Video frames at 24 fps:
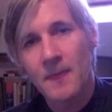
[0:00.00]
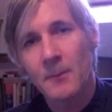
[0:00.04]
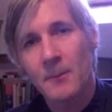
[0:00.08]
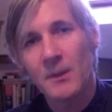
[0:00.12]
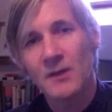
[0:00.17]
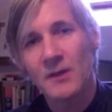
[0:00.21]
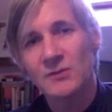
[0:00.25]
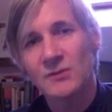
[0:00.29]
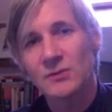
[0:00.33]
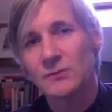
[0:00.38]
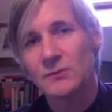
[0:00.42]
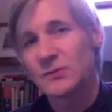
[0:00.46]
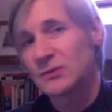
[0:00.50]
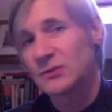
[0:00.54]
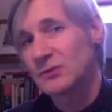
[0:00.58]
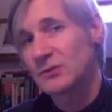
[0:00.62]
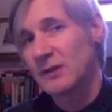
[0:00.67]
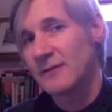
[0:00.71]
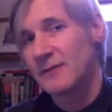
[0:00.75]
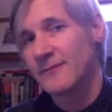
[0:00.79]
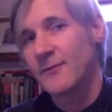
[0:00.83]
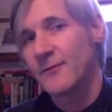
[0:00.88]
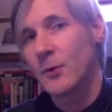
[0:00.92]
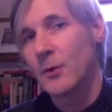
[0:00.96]
also have
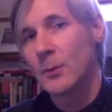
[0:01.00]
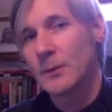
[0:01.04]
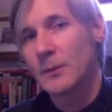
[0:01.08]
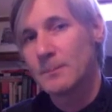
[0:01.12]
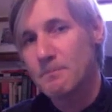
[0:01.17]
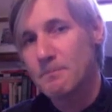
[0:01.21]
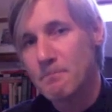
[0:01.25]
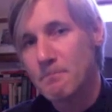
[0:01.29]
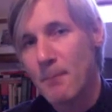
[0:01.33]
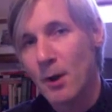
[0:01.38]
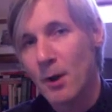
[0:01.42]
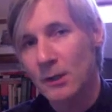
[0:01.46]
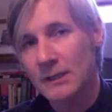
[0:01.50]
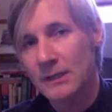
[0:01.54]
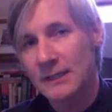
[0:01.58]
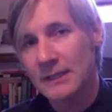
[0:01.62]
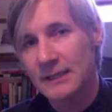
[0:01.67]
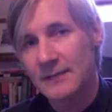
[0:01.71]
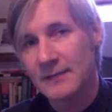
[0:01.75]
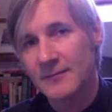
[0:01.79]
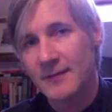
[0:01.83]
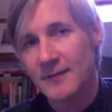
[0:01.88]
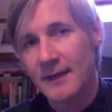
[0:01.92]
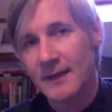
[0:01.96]
straightforward modelling
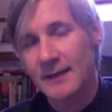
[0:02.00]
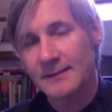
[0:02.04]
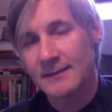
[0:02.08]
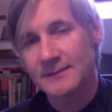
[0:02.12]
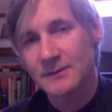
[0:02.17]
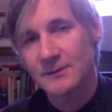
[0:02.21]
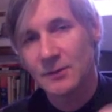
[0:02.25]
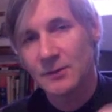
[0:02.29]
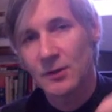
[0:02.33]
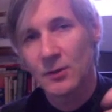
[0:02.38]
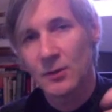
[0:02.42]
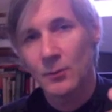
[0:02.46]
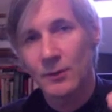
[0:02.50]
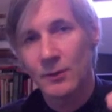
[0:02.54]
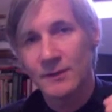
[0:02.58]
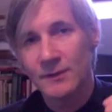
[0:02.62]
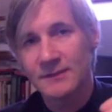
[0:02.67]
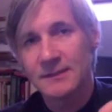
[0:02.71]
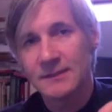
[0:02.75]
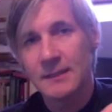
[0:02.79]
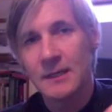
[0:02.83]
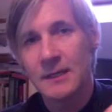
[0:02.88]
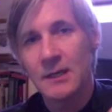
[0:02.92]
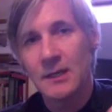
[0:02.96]
effects. In other words,
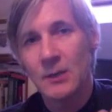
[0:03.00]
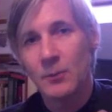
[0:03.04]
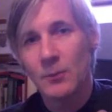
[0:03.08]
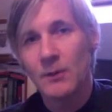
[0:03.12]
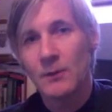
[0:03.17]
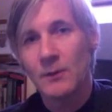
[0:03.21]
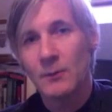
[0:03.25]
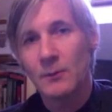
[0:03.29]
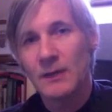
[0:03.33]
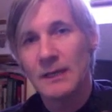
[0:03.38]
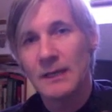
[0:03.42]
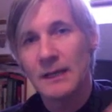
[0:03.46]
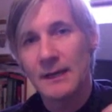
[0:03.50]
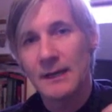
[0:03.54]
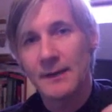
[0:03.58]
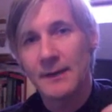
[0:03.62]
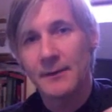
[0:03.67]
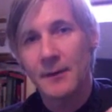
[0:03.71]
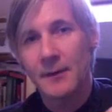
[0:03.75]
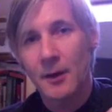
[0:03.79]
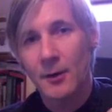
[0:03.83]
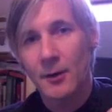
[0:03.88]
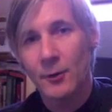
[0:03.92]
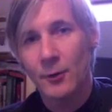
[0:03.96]
we learn
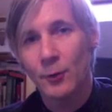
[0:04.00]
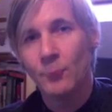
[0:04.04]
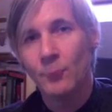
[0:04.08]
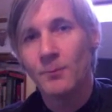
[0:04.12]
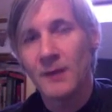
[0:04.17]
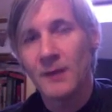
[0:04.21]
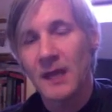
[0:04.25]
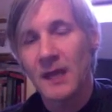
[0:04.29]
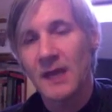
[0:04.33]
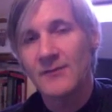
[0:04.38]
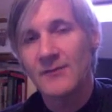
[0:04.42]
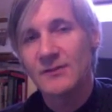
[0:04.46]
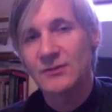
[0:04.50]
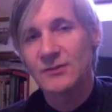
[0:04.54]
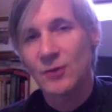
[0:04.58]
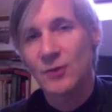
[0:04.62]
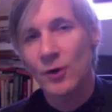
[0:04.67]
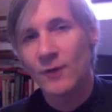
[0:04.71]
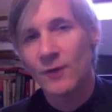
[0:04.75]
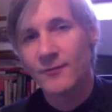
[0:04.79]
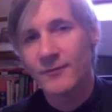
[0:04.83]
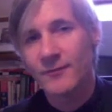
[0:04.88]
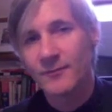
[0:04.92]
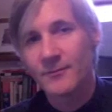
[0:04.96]
our own behaviours
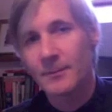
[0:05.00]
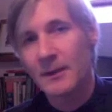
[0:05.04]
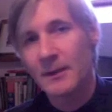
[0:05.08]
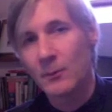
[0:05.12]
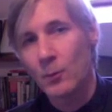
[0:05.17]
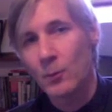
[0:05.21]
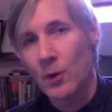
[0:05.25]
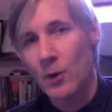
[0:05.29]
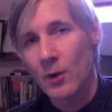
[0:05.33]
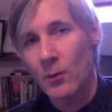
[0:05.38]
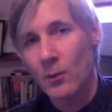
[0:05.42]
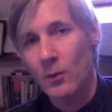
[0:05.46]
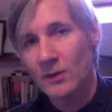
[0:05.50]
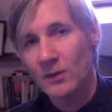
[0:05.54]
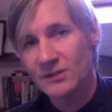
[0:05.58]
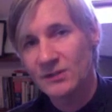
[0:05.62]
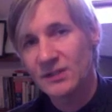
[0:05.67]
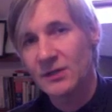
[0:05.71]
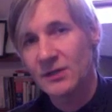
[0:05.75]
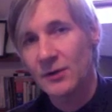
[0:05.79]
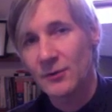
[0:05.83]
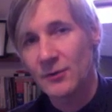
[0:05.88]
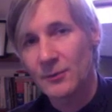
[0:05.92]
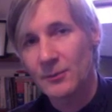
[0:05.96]
often by watching
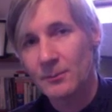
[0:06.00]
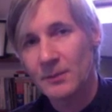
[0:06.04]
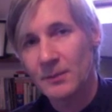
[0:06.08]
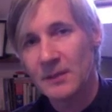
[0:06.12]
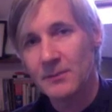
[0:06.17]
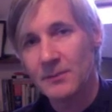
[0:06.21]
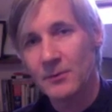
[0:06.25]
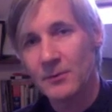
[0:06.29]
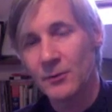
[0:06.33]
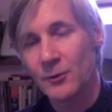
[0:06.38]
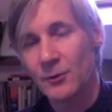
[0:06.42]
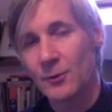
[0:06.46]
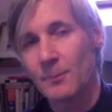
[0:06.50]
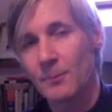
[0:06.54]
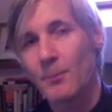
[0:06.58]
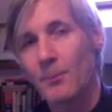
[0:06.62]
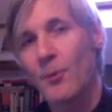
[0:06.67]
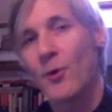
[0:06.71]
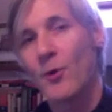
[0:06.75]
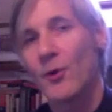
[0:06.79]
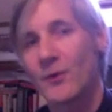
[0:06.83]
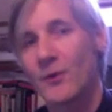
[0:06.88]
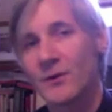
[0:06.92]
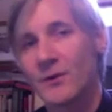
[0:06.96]
other people who are
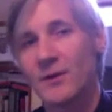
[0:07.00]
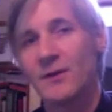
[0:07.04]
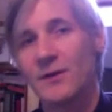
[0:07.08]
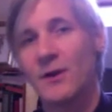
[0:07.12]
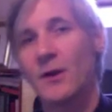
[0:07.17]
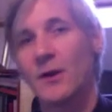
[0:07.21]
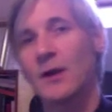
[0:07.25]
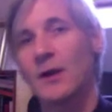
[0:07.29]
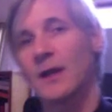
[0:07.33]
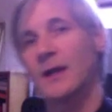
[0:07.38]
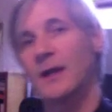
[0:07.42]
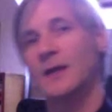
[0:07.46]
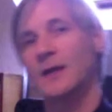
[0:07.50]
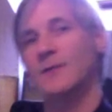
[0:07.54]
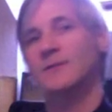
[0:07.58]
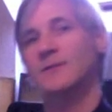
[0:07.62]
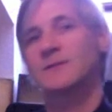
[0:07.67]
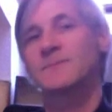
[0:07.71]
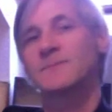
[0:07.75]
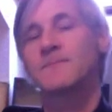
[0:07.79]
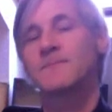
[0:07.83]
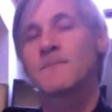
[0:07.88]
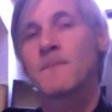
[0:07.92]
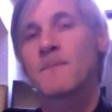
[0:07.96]
important in our lives.
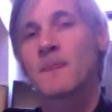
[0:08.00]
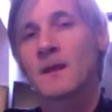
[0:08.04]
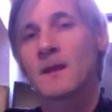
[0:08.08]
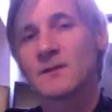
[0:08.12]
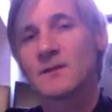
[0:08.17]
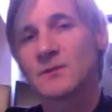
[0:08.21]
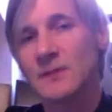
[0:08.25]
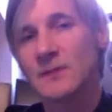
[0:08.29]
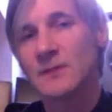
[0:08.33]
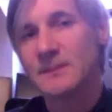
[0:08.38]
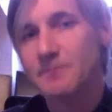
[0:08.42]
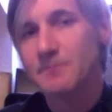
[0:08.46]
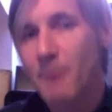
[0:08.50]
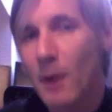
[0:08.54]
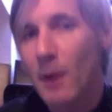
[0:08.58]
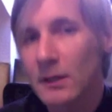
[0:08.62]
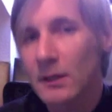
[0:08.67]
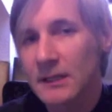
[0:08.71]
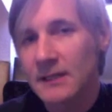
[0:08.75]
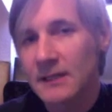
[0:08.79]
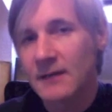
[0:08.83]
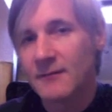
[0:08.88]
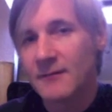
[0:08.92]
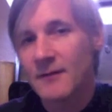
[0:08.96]
So this
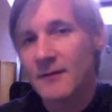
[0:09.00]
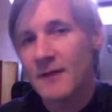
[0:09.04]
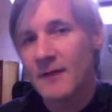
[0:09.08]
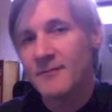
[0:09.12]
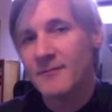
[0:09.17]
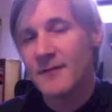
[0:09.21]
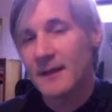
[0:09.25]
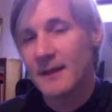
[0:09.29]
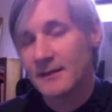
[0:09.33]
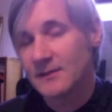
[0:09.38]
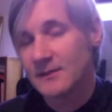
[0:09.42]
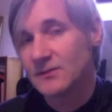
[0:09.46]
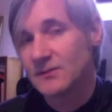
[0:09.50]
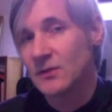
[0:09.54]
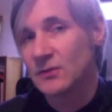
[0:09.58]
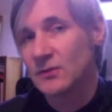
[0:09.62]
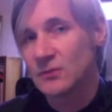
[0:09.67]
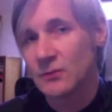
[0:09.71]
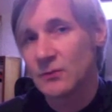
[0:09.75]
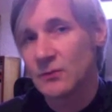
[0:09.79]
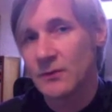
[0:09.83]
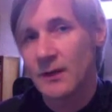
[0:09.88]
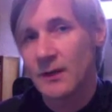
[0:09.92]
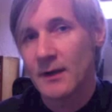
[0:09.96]
modelling effect is also
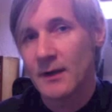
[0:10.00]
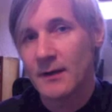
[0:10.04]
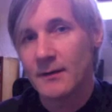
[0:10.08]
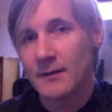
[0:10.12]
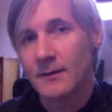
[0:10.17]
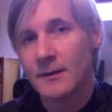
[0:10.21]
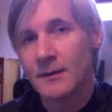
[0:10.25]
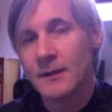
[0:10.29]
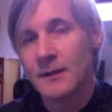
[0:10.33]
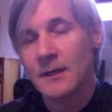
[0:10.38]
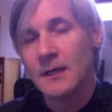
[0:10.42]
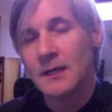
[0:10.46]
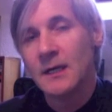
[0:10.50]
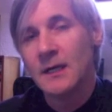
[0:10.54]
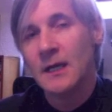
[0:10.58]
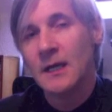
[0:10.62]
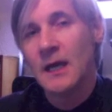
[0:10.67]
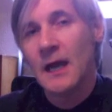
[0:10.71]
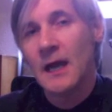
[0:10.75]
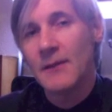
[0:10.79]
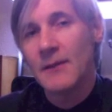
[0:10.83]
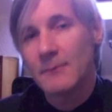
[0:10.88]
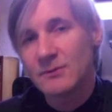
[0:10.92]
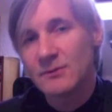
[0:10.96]
there.
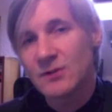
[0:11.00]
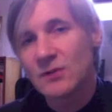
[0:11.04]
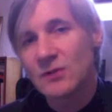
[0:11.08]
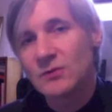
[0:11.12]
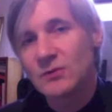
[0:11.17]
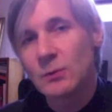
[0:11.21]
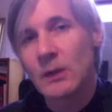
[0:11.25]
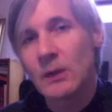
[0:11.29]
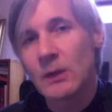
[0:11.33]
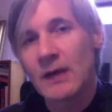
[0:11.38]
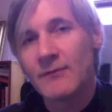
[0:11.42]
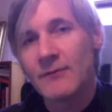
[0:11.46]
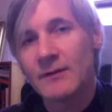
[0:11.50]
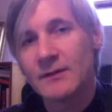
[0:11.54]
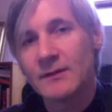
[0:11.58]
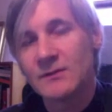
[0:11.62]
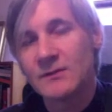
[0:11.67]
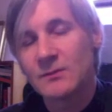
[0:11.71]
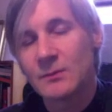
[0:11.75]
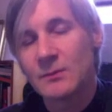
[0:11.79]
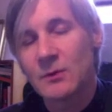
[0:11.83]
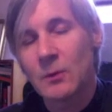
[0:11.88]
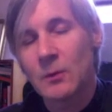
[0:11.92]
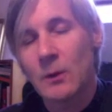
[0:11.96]
And there's also evidence from
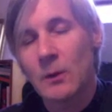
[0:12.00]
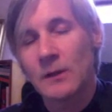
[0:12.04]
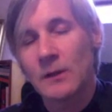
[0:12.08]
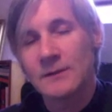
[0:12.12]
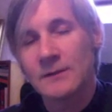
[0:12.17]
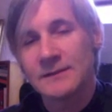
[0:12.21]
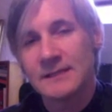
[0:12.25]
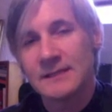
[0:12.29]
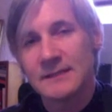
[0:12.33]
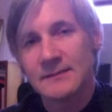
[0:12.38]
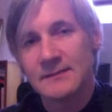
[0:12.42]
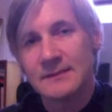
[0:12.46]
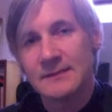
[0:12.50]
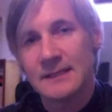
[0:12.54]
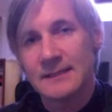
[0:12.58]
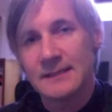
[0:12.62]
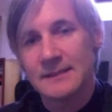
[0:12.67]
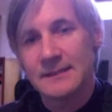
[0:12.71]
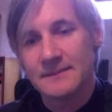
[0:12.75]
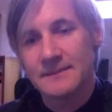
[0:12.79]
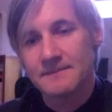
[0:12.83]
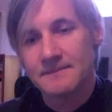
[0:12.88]
qualitative data